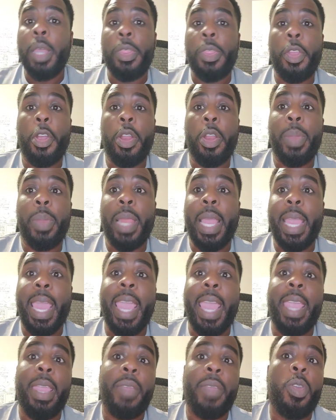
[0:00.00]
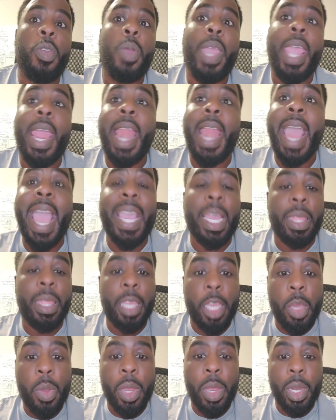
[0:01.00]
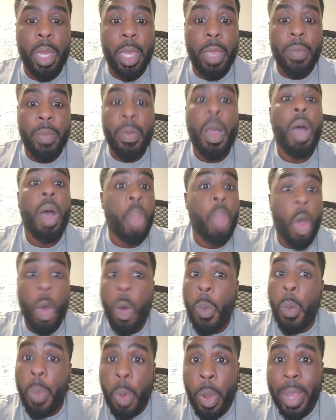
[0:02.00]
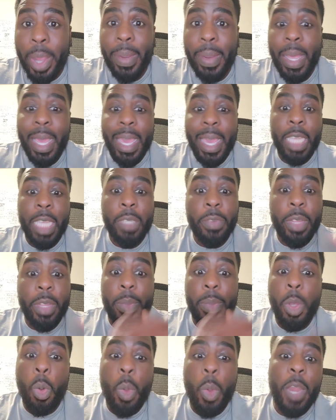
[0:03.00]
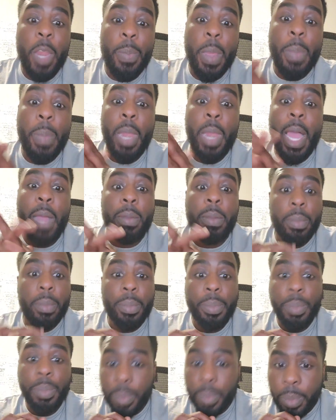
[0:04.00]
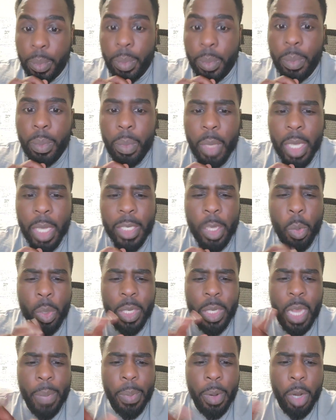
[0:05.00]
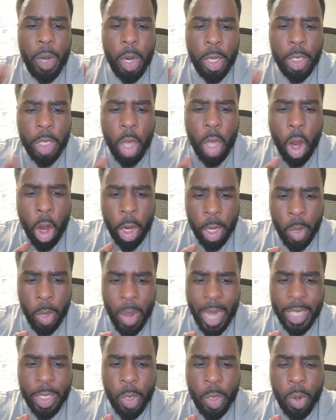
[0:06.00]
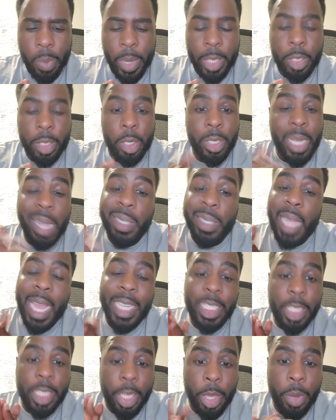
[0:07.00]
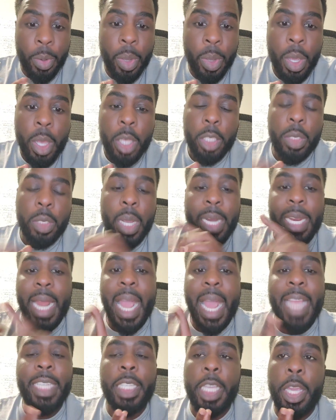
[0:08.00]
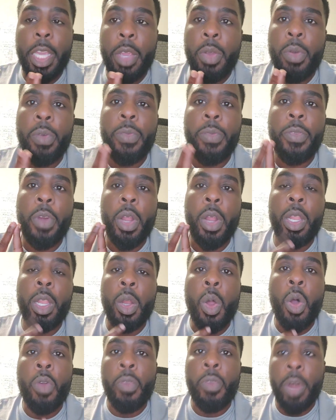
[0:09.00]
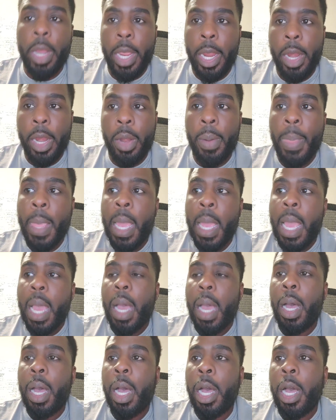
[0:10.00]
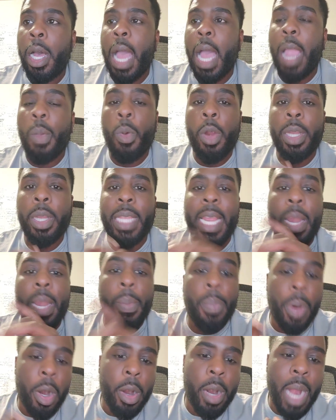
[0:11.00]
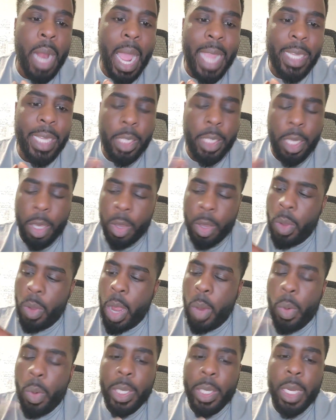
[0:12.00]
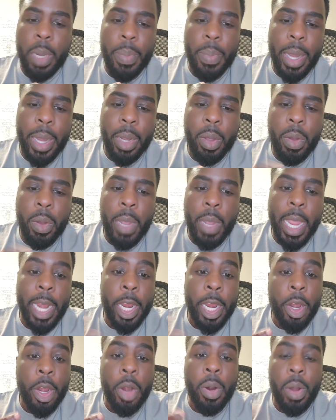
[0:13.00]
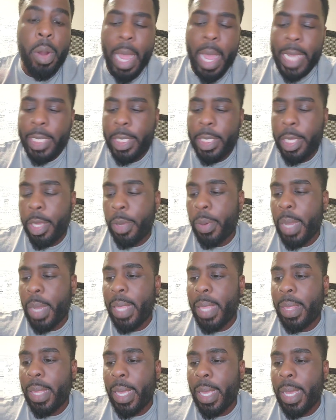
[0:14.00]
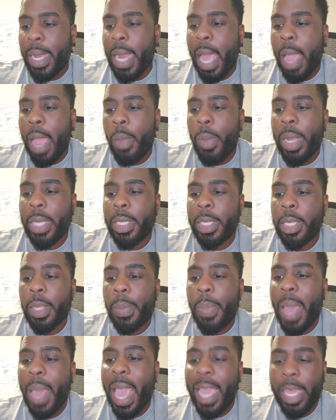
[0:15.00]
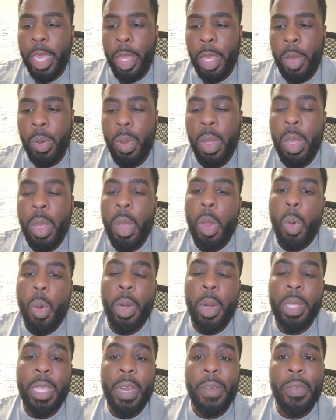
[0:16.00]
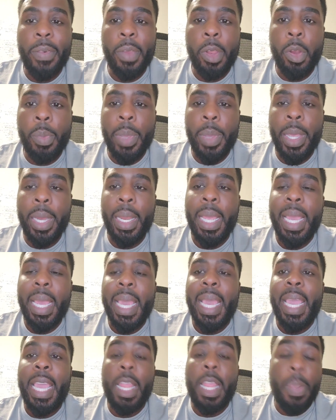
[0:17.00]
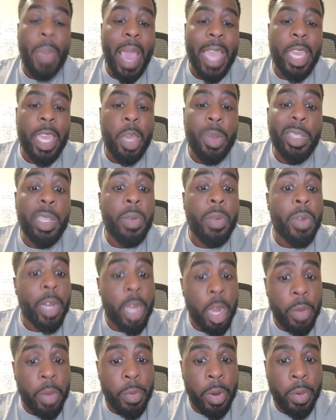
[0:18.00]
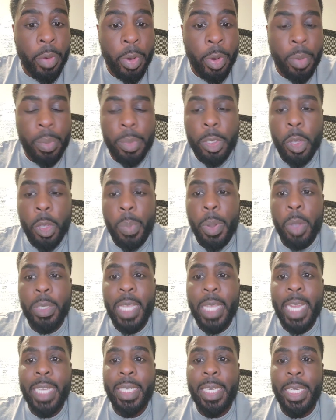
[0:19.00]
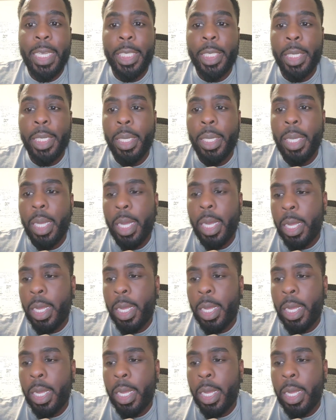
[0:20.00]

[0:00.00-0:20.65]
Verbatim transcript: They're going to be like, hey, if you can't hack it, then you can leave. The whole point is for them to weed people out. And said, what type of nurse are you, ICU or med surg? I was ICU. So I did ICU for a little over a year. I worked in a burn ICU. I worked in a medical and a neuro ICU. And then I went to the PACU, worked there for a little bit. And the PACU is the recovery room, so post-anesthesia